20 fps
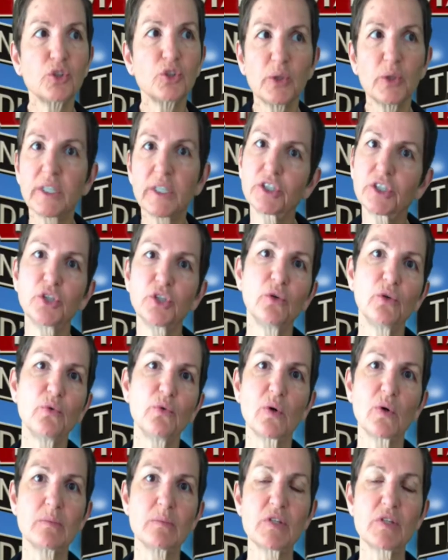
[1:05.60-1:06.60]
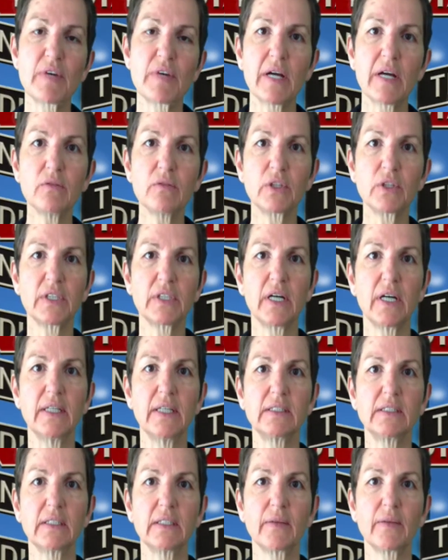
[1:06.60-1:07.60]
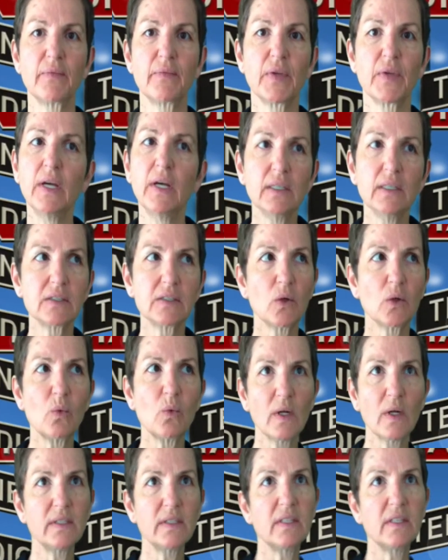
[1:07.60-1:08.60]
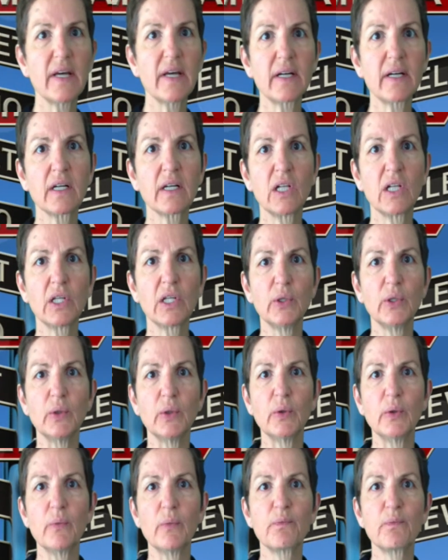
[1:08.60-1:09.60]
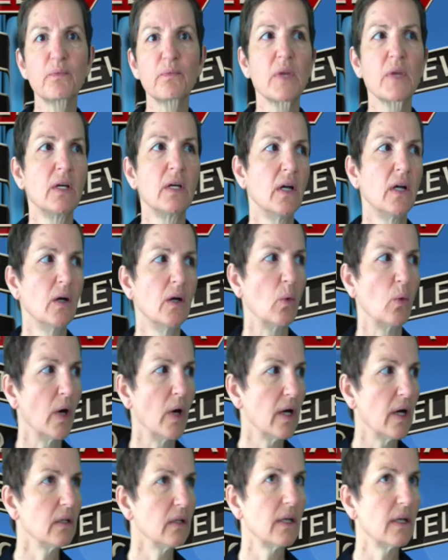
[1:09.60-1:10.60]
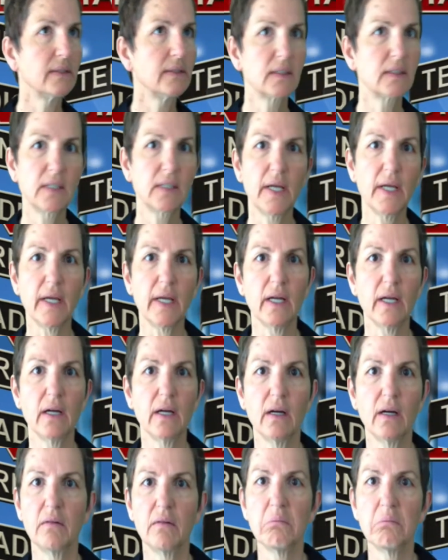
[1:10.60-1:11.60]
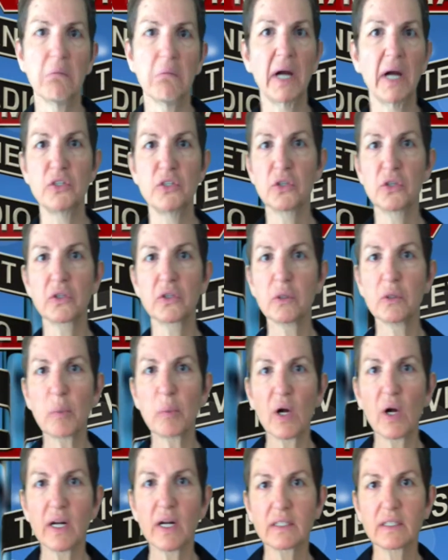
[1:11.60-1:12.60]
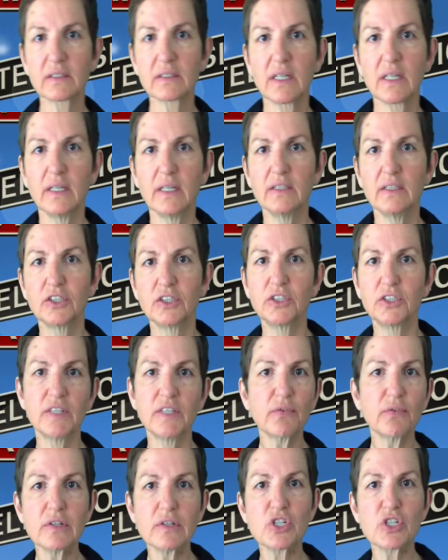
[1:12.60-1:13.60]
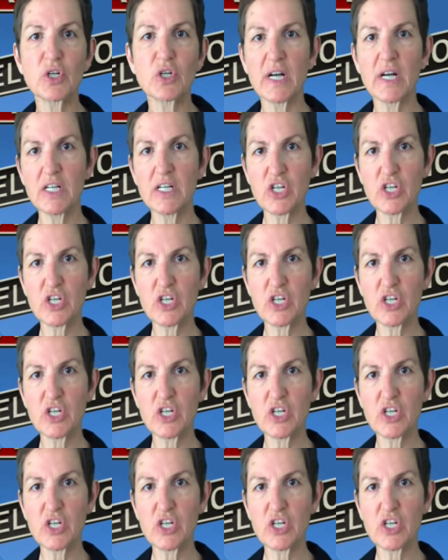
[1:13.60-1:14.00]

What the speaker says: traditional forms of advertising. So what did that include? Well, let's see. I took the product to different trade